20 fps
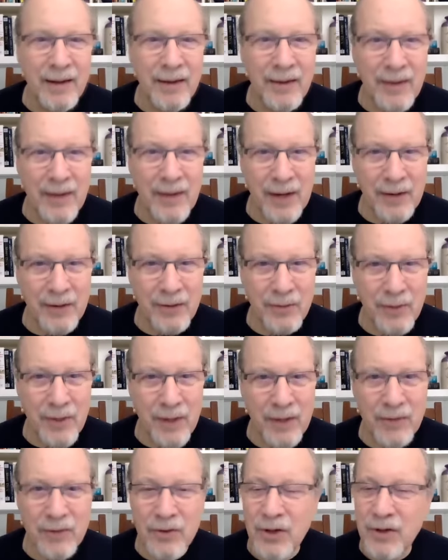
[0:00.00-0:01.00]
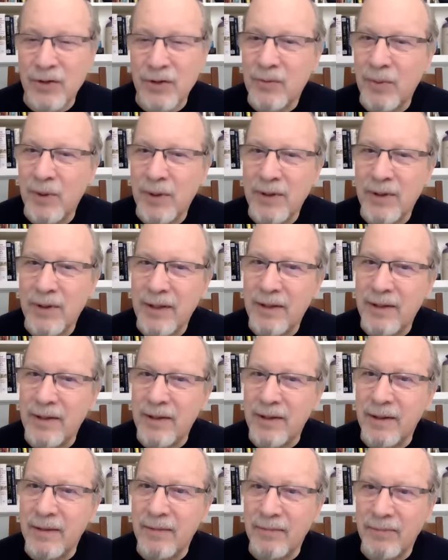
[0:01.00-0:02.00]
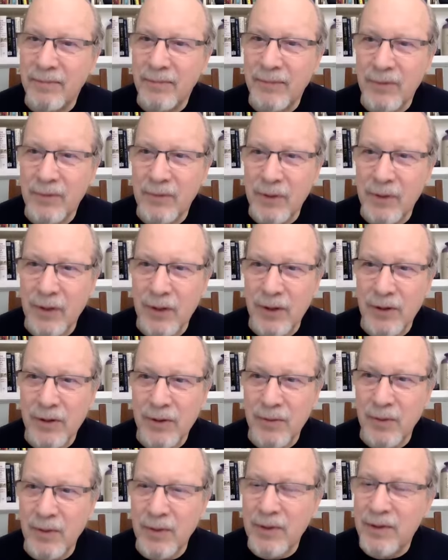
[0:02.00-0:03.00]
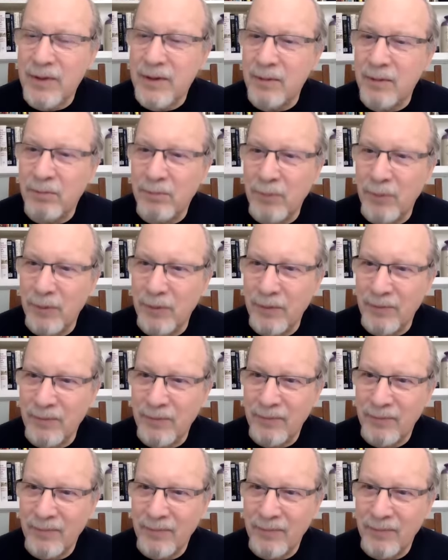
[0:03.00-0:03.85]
That's right. Just what's easy, just what's simple.